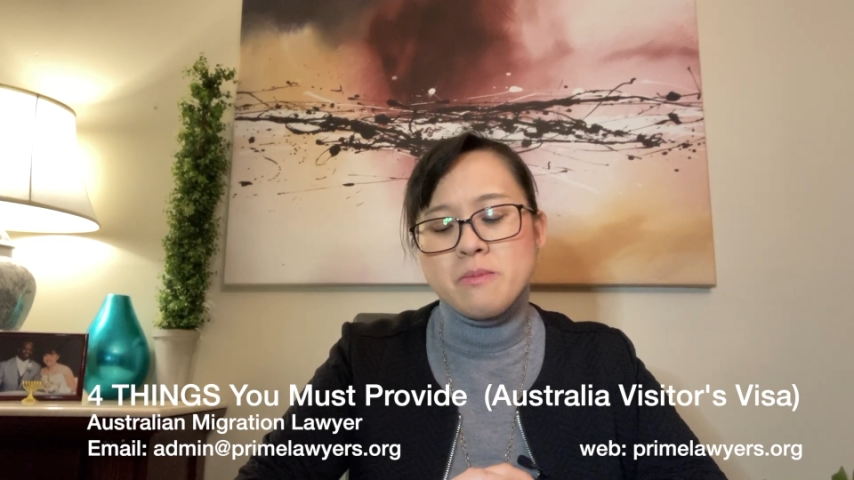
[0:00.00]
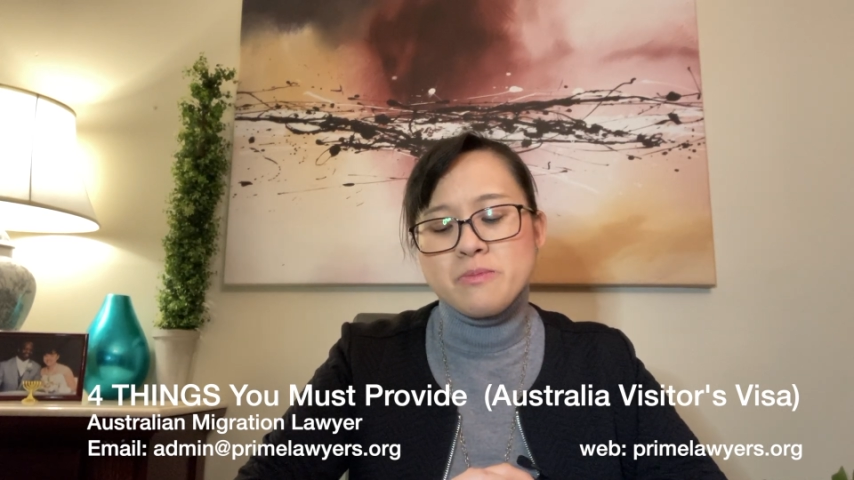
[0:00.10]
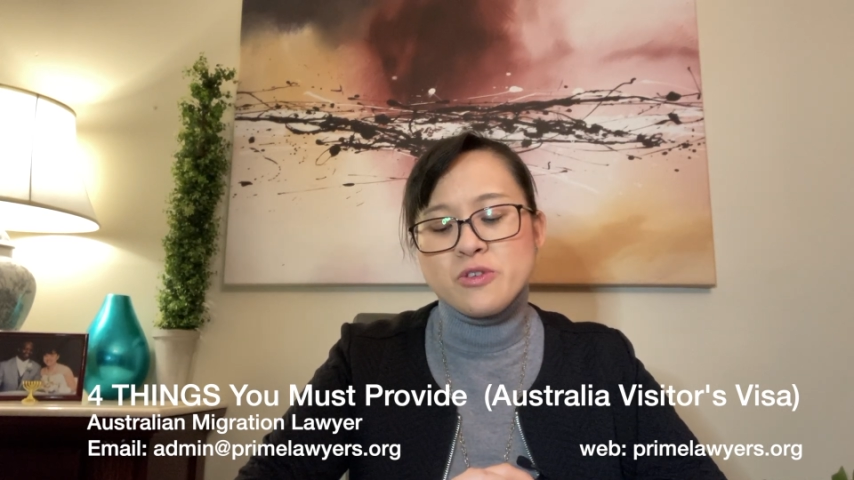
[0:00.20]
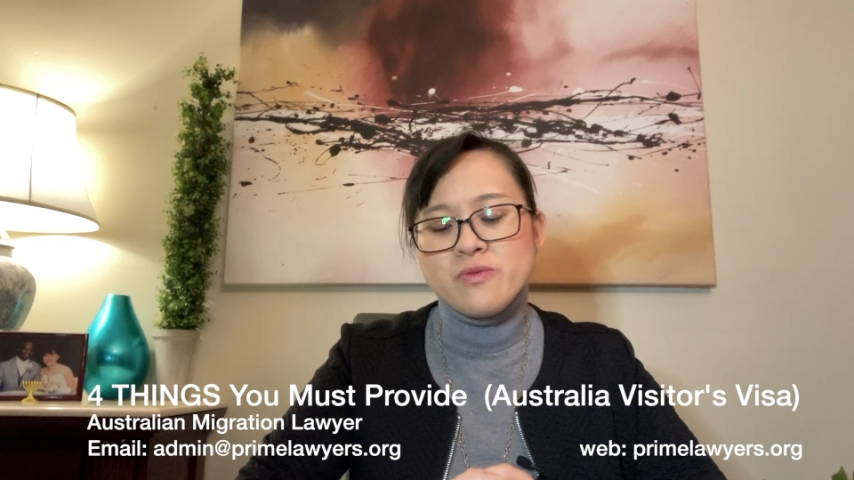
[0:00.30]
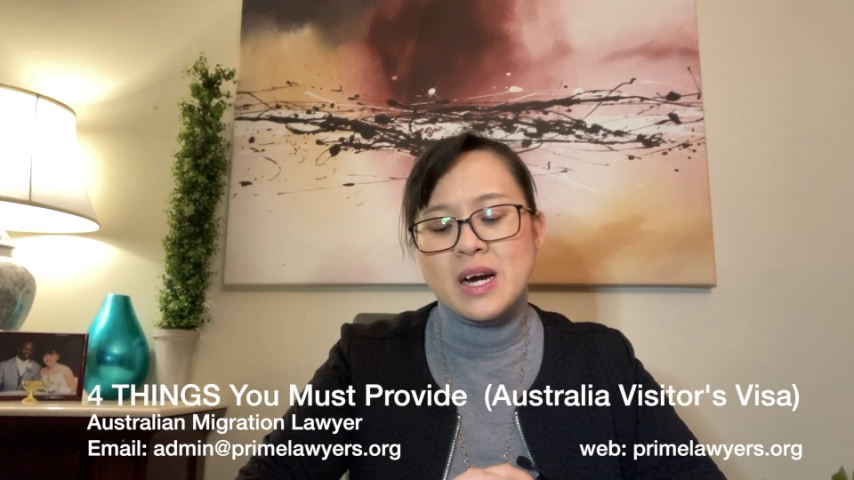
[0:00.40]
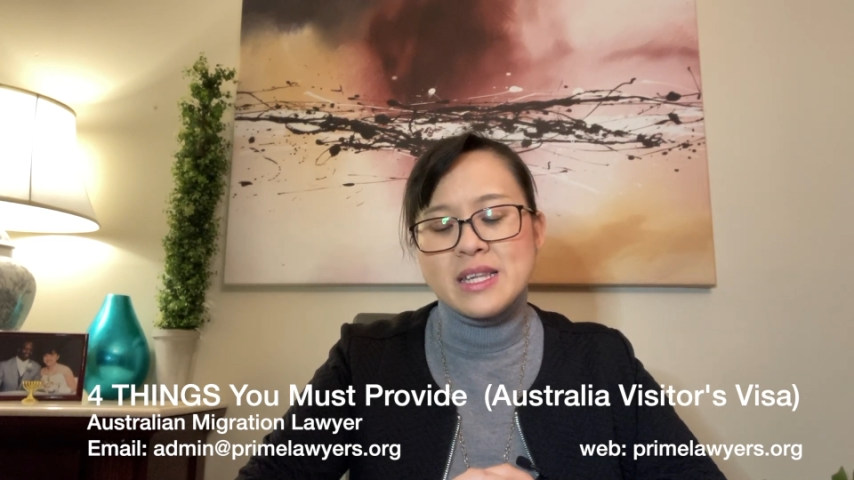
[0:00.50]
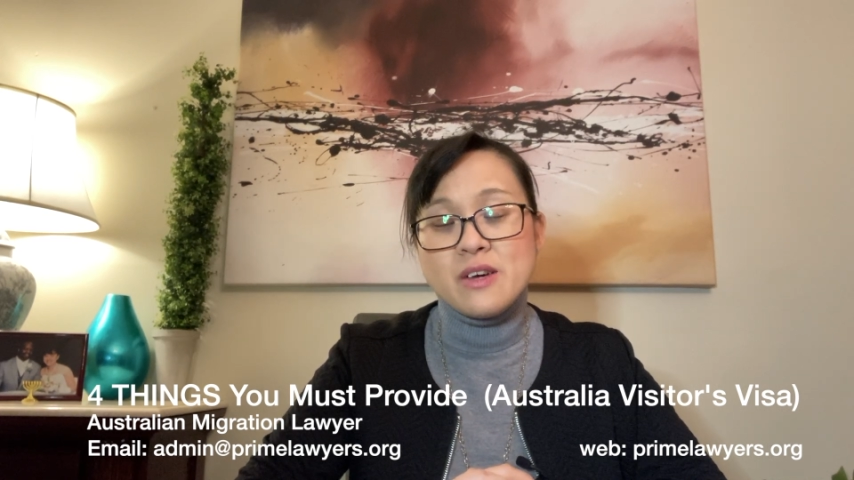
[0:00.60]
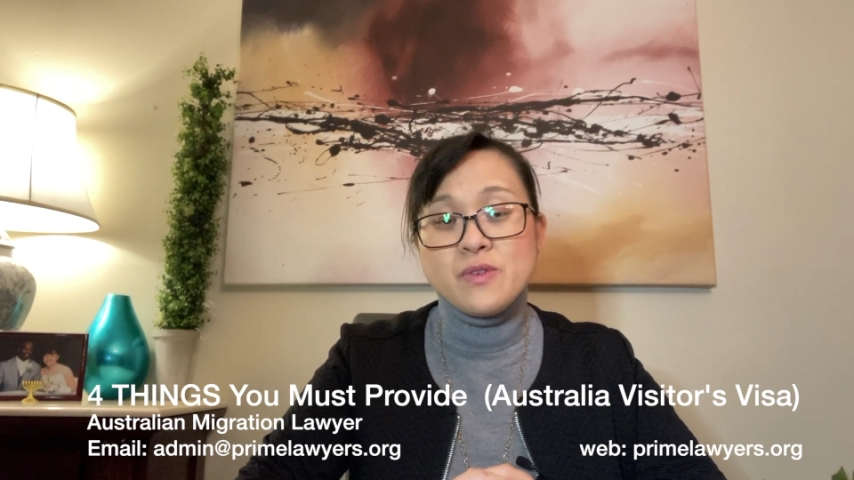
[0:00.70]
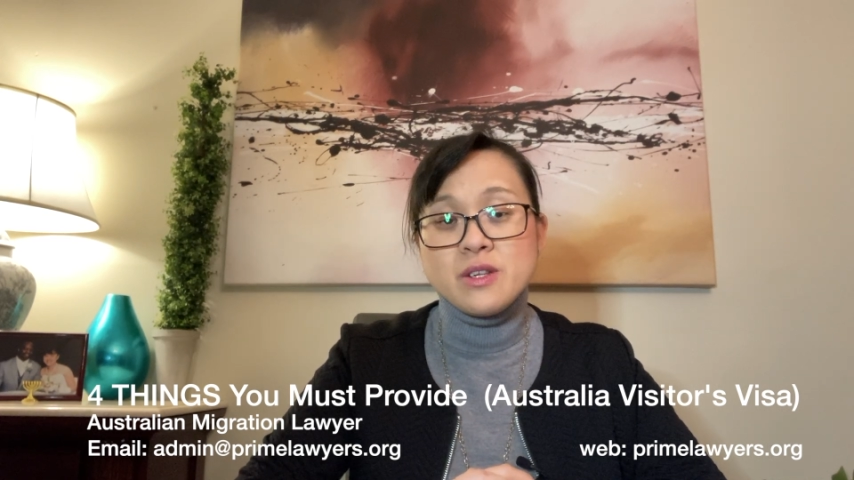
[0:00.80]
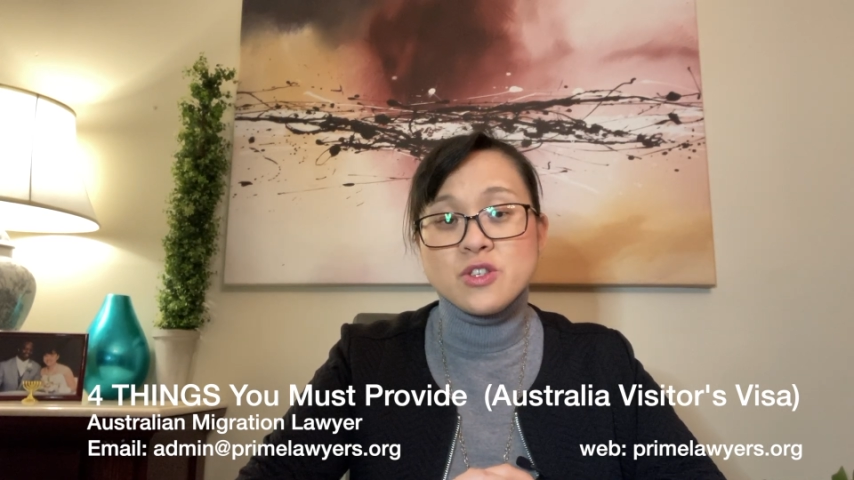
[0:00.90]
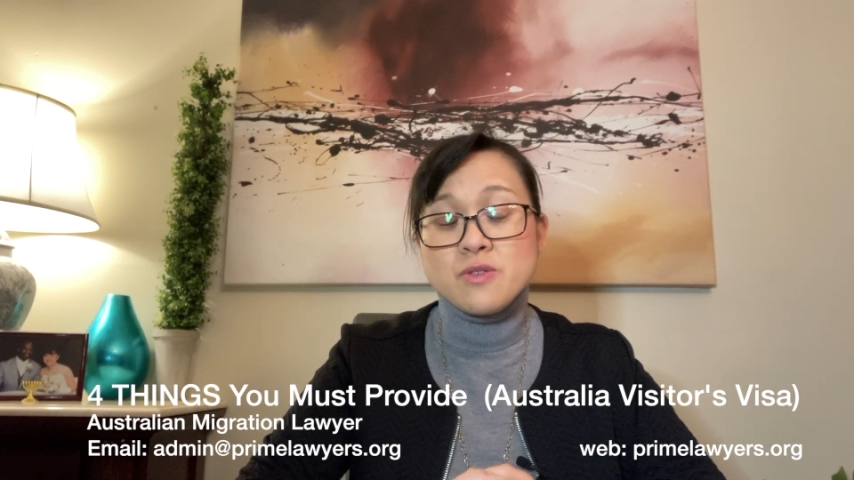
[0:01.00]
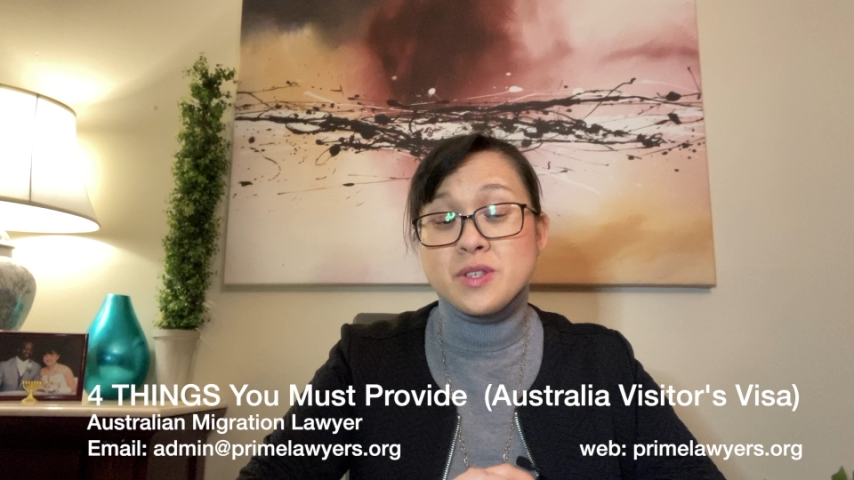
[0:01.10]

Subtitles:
provide evidence of